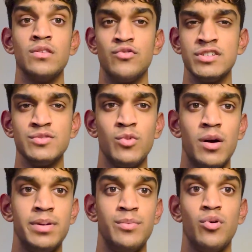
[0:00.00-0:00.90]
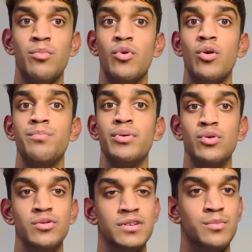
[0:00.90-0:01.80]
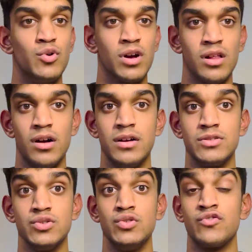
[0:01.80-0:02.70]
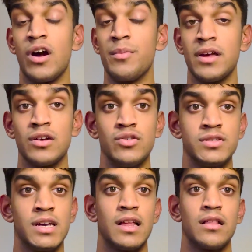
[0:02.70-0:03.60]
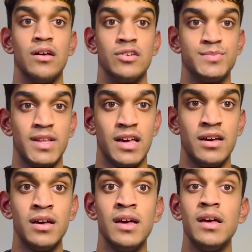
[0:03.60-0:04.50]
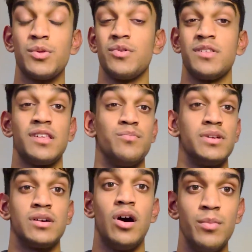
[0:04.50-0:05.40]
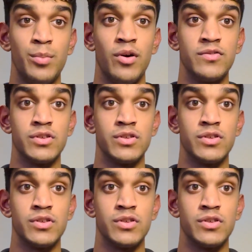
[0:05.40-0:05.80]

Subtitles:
reason why people are more pulled and more inclined to cramming in content at the last minute is because they simply can't be bothered